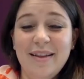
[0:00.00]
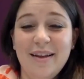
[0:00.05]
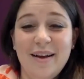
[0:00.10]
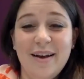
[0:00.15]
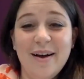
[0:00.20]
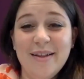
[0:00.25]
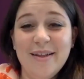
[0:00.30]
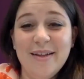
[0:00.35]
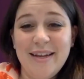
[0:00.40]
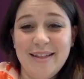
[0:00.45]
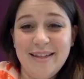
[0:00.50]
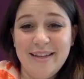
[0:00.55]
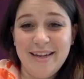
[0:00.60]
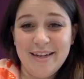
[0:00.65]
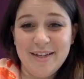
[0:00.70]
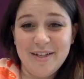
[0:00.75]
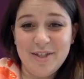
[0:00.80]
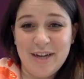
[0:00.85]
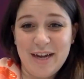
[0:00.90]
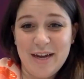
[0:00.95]
I'll let Leah
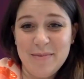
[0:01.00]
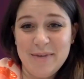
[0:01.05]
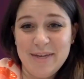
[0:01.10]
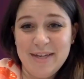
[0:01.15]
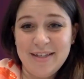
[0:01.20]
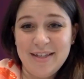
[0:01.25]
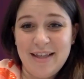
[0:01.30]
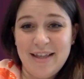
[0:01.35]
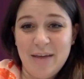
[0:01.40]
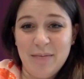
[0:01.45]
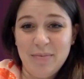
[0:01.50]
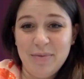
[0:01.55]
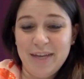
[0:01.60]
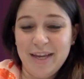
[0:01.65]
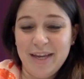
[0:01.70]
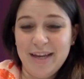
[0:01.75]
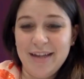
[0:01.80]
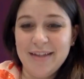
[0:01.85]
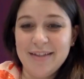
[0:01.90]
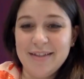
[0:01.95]
chime into that
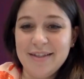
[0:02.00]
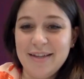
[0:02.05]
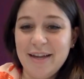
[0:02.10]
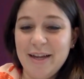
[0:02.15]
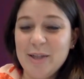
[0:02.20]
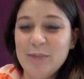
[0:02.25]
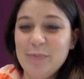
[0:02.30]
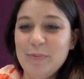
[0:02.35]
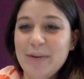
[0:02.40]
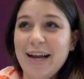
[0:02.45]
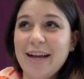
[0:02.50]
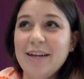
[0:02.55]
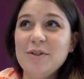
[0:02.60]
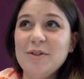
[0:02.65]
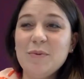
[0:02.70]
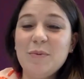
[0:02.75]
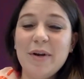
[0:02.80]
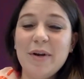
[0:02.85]
planning stage, but I just